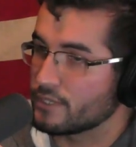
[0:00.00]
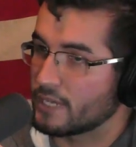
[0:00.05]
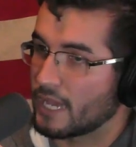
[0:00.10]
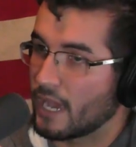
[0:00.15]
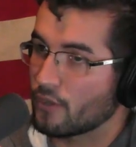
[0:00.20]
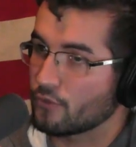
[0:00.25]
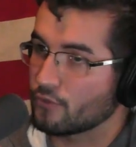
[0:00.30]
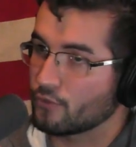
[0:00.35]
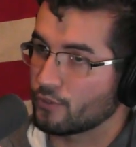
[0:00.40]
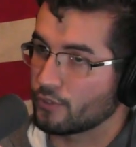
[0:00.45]

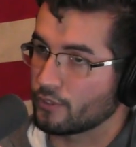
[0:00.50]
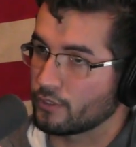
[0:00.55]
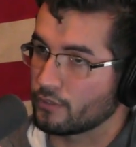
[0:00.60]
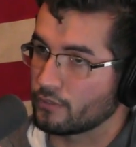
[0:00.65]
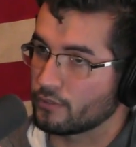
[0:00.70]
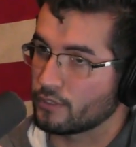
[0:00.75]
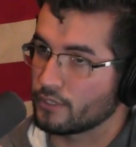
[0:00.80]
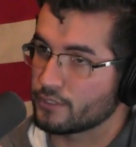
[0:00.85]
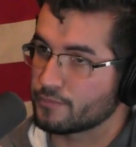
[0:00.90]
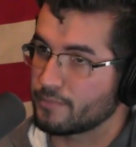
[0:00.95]
now
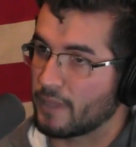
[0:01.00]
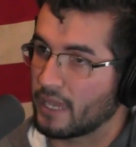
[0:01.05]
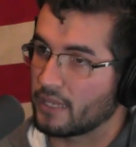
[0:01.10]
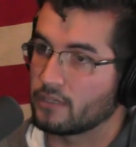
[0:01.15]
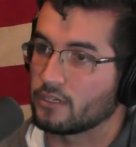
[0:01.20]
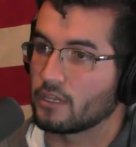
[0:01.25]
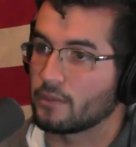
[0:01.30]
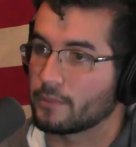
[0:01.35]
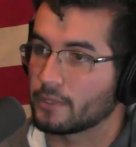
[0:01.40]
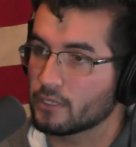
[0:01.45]
during this
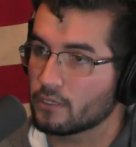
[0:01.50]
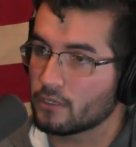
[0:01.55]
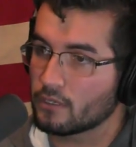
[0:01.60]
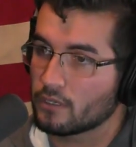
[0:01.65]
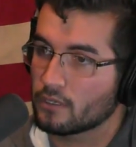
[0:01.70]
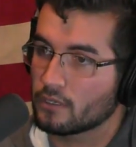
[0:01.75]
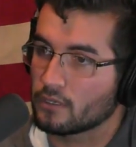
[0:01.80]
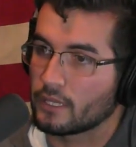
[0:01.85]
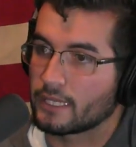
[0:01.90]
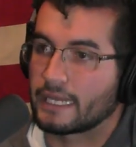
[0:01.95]

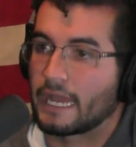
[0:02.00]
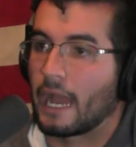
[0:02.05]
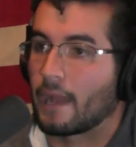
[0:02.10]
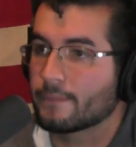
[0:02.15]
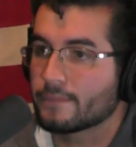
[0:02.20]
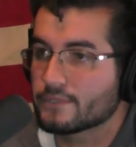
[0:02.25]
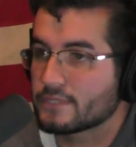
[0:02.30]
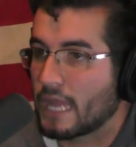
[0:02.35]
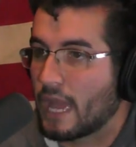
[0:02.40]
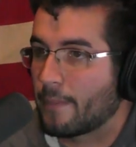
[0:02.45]
pandemic, like,
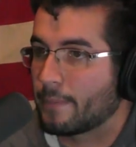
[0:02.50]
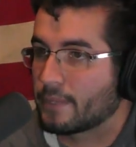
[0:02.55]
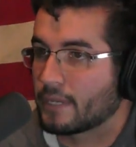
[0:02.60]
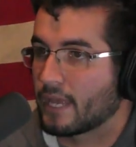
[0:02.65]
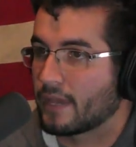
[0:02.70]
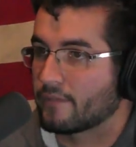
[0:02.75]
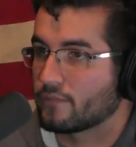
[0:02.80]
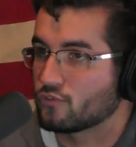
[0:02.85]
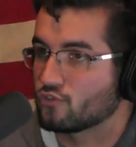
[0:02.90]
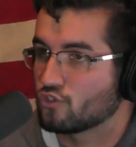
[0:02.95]
I'm just happy to
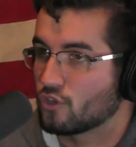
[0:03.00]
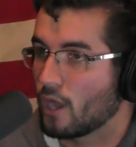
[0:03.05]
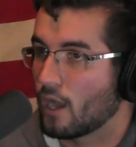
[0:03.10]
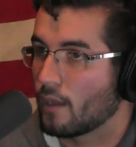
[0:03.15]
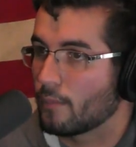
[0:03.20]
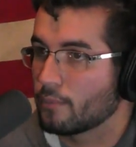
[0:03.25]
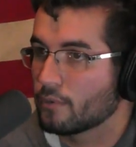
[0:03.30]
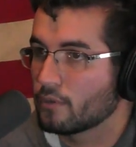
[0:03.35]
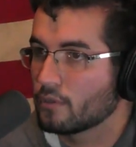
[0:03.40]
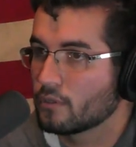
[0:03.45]
have a
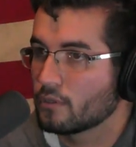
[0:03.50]
job.